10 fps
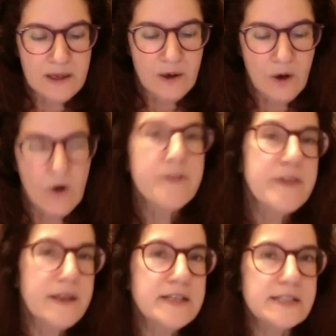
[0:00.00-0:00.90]

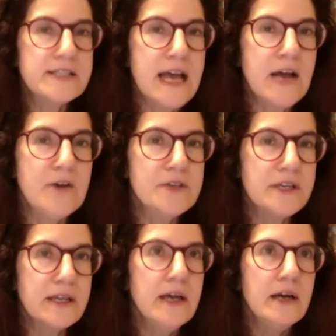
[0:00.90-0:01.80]
authentic
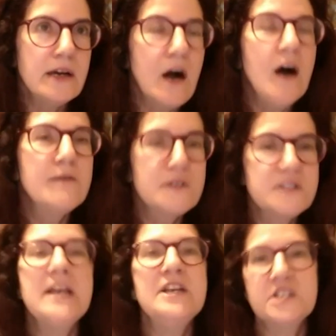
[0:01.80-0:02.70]
sounding
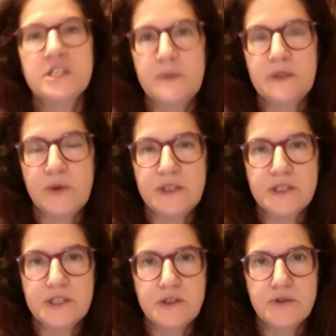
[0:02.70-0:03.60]
conversations between
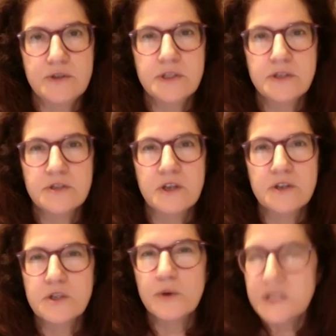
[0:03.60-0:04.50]
students, there's
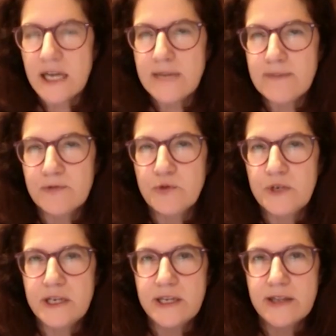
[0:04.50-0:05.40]
also a type of
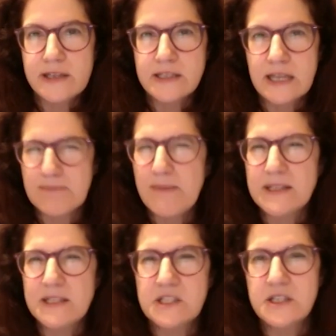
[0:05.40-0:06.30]
reading that's like
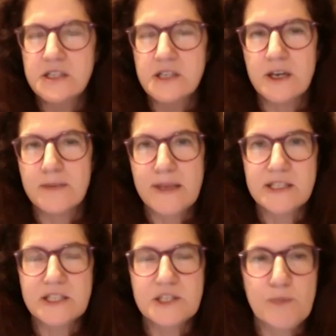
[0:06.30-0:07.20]
messages on a
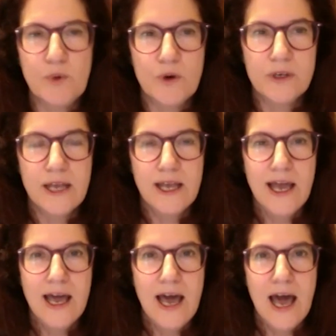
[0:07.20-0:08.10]
message board.
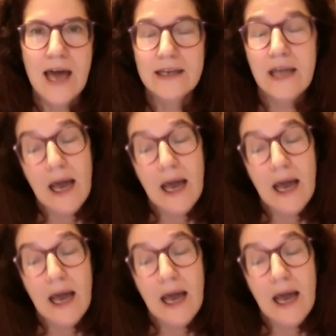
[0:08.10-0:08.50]
And